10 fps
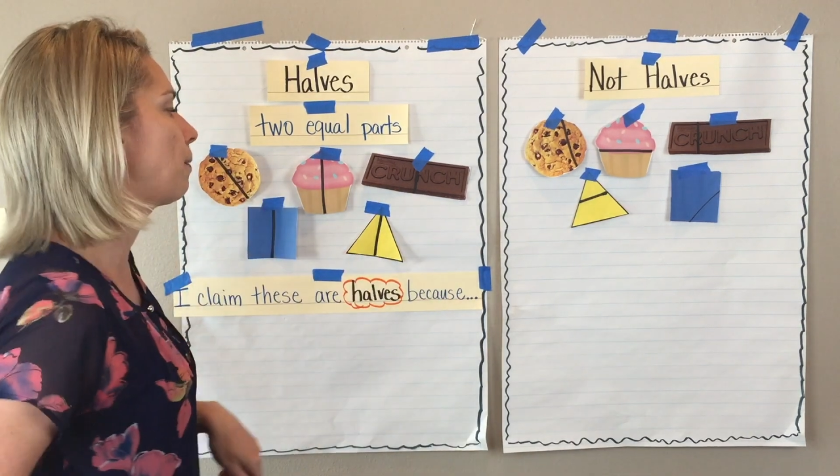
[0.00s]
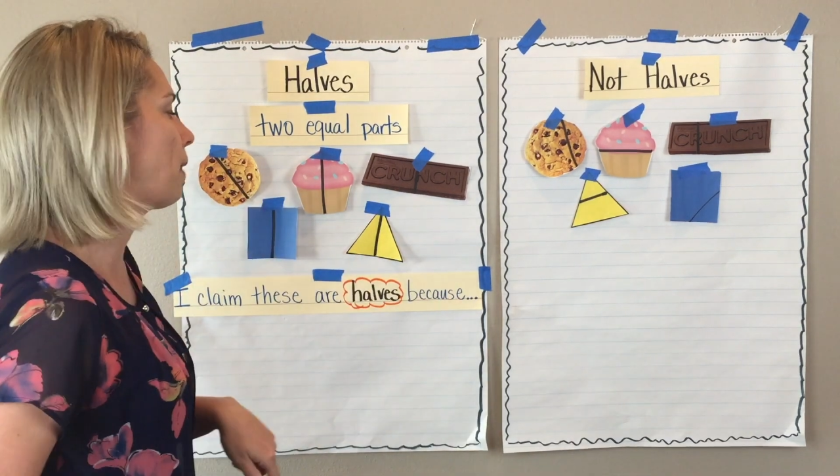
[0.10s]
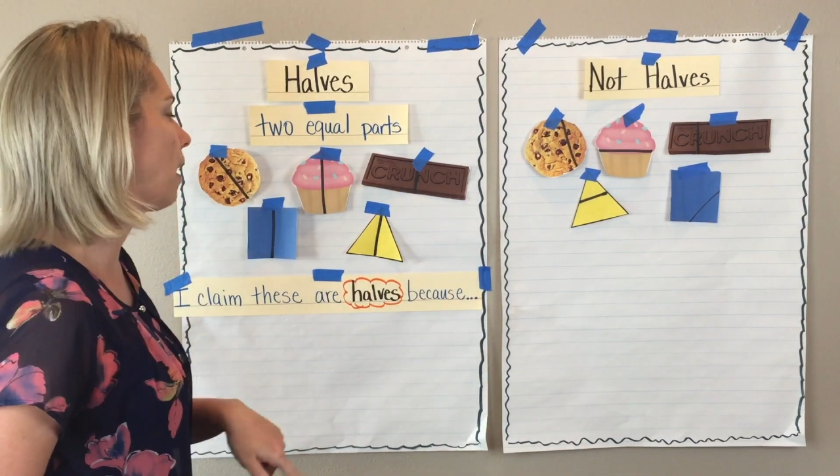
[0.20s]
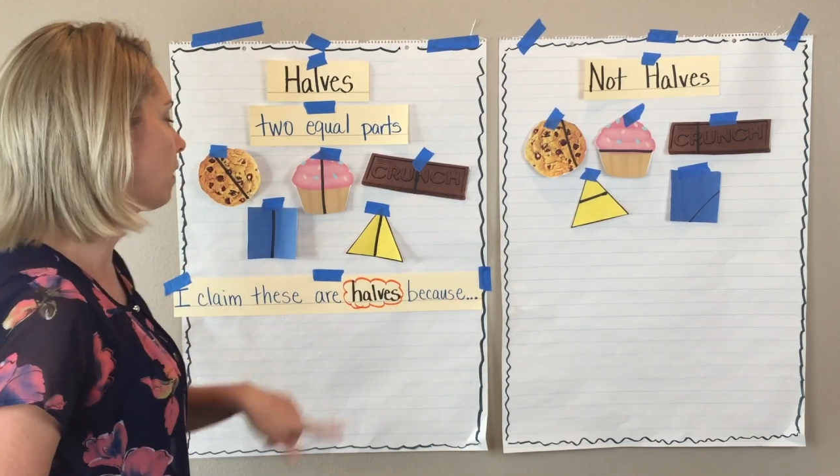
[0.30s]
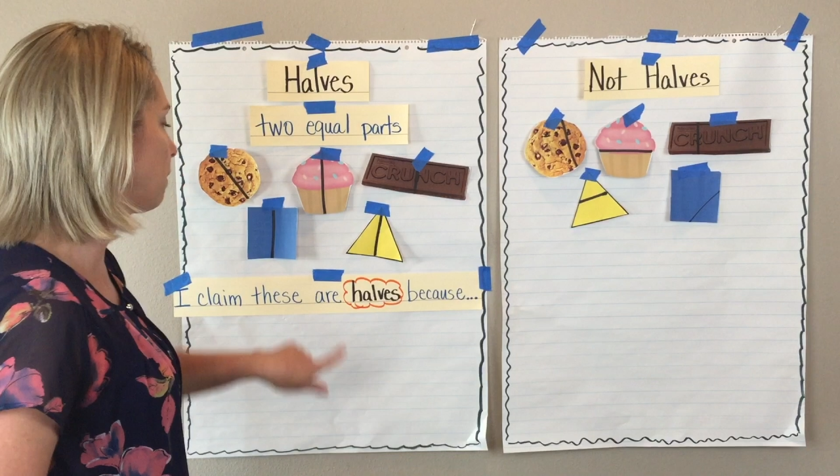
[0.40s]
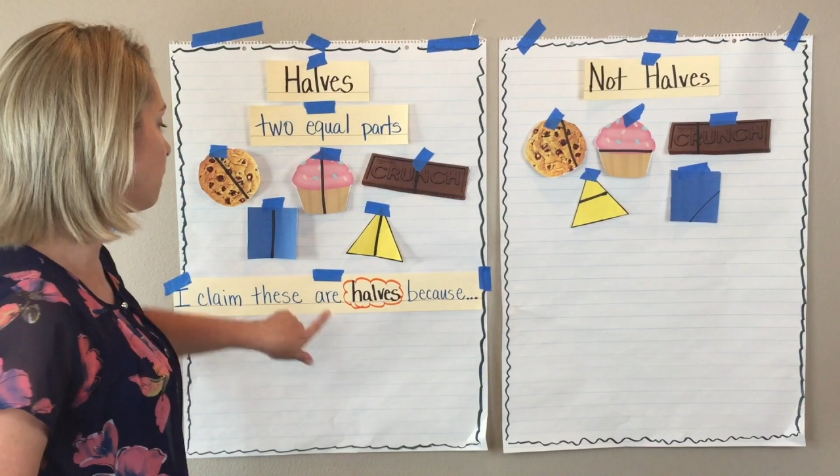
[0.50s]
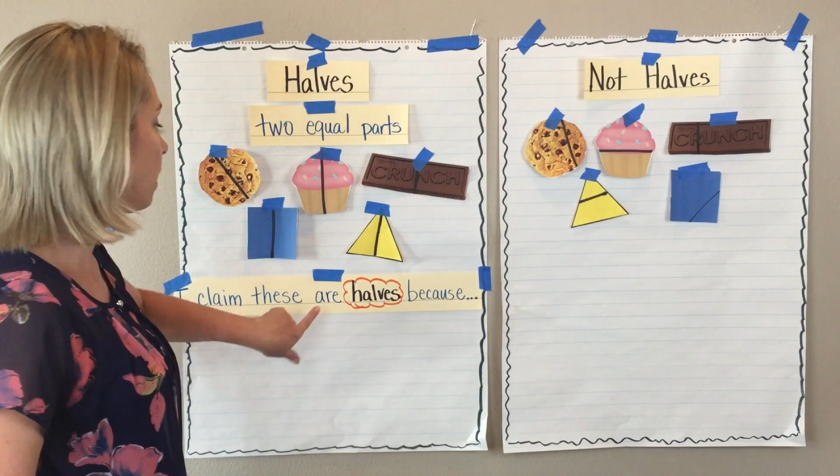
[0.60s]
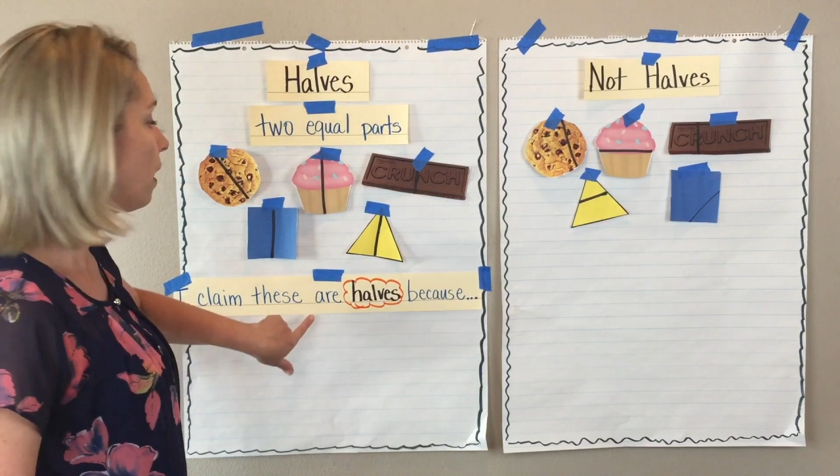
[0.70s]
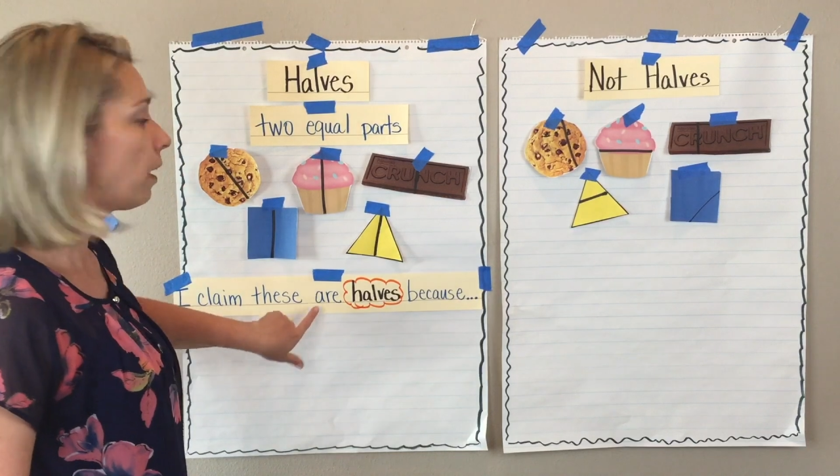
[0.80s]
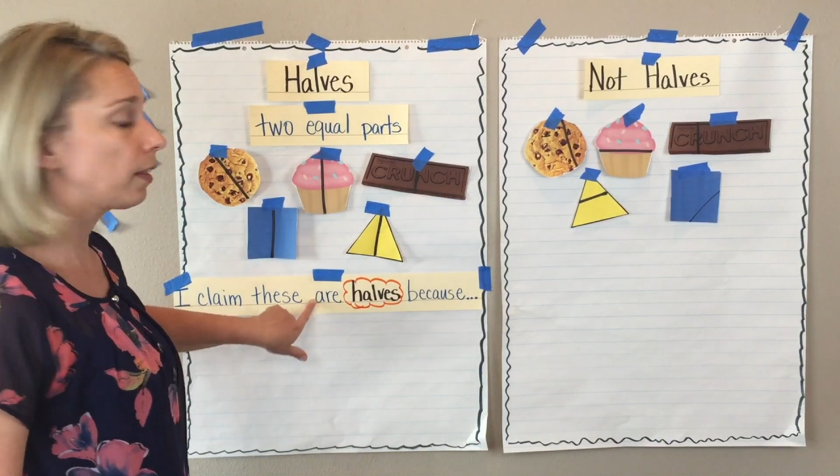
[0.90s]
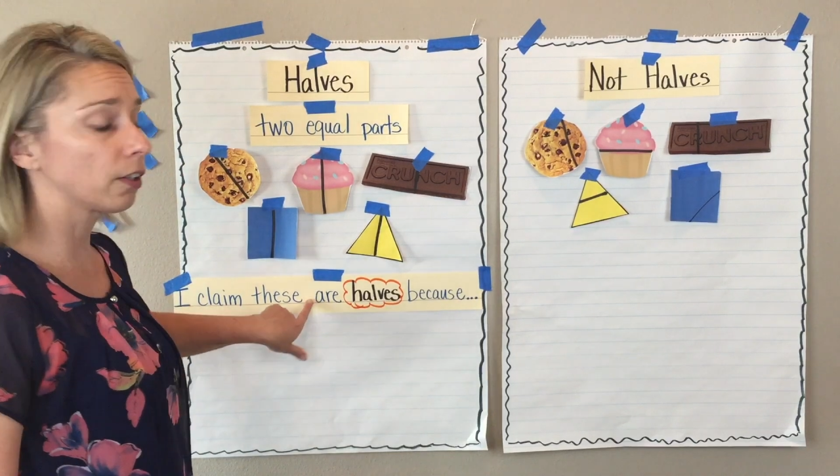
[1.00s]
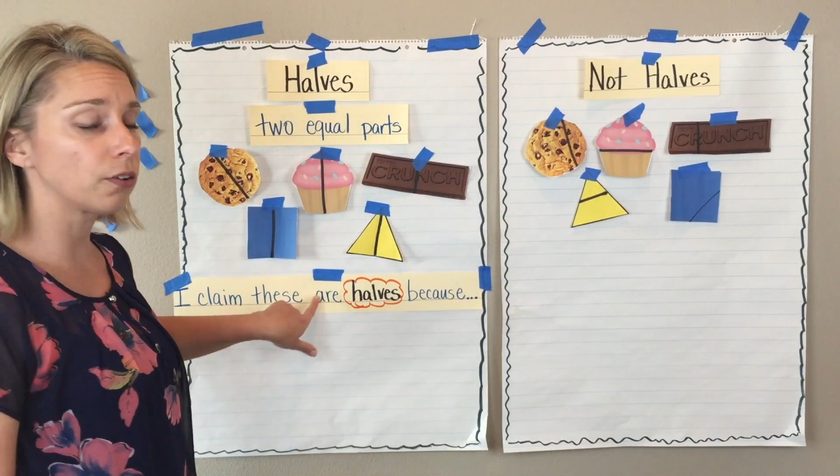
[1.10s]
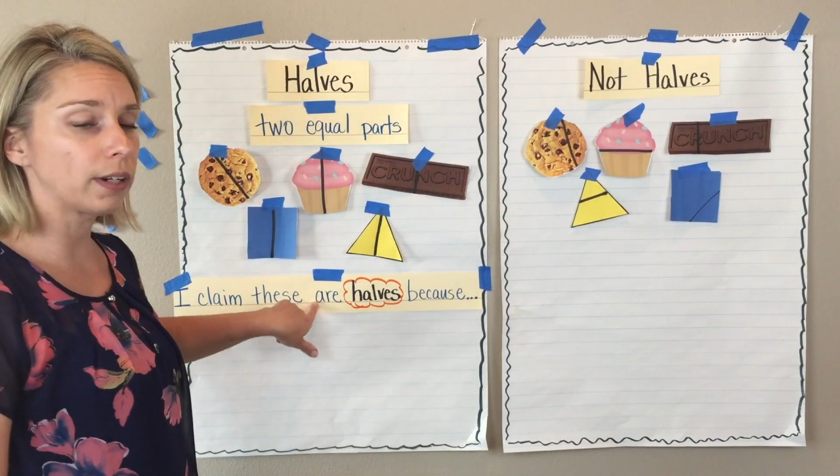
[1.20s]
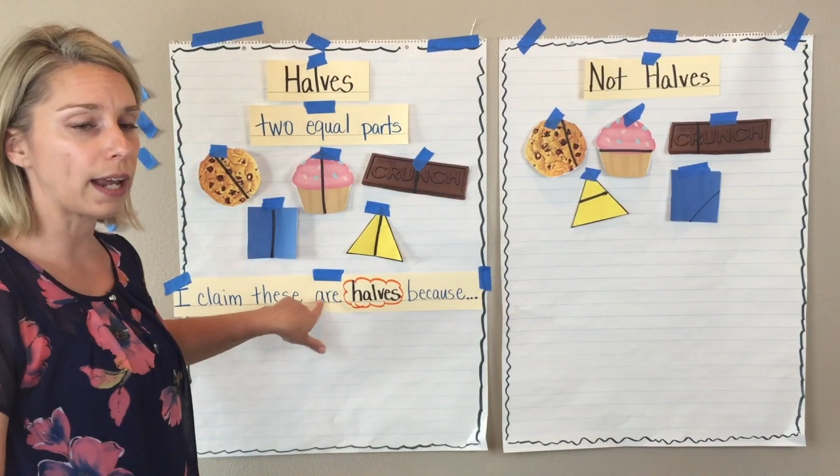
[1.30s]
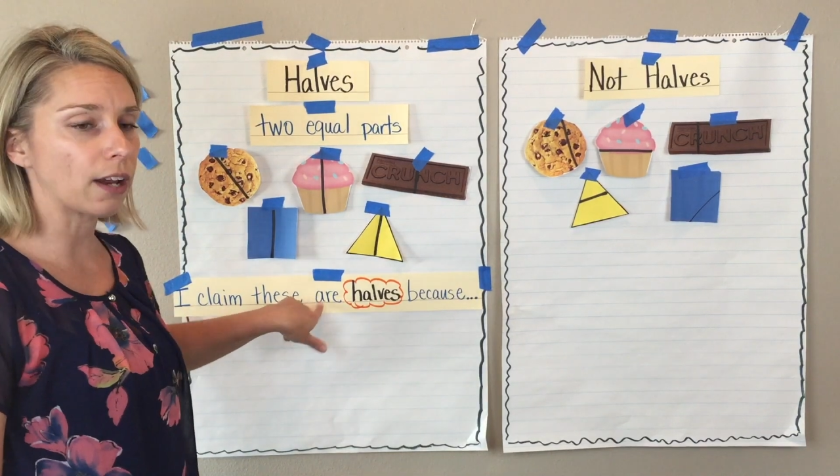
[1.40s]
about them. They're
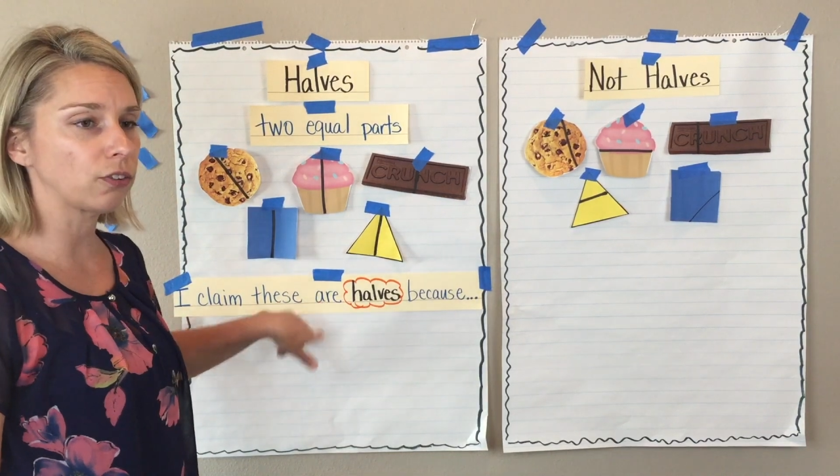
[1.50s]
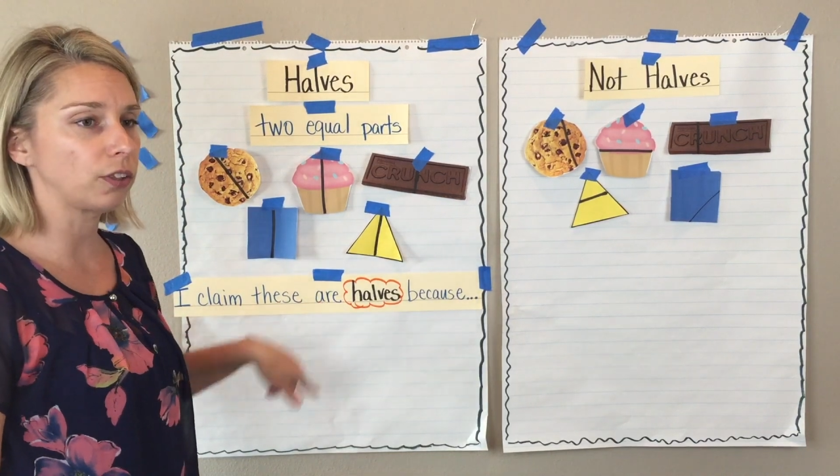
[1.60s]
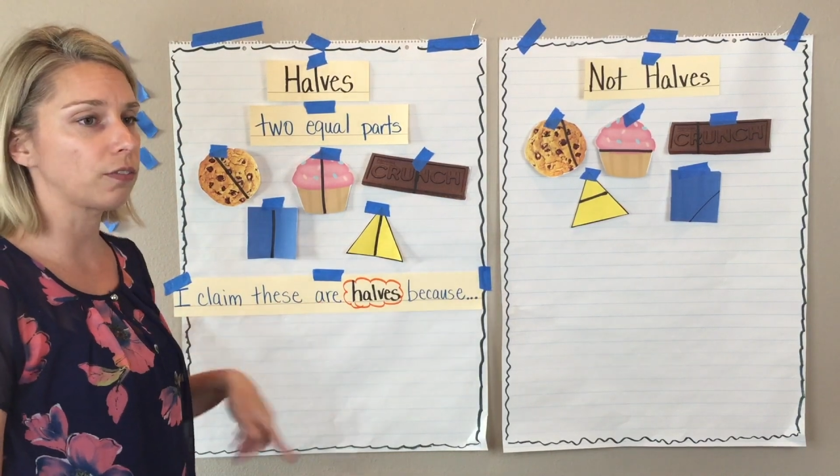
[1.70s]
going to actually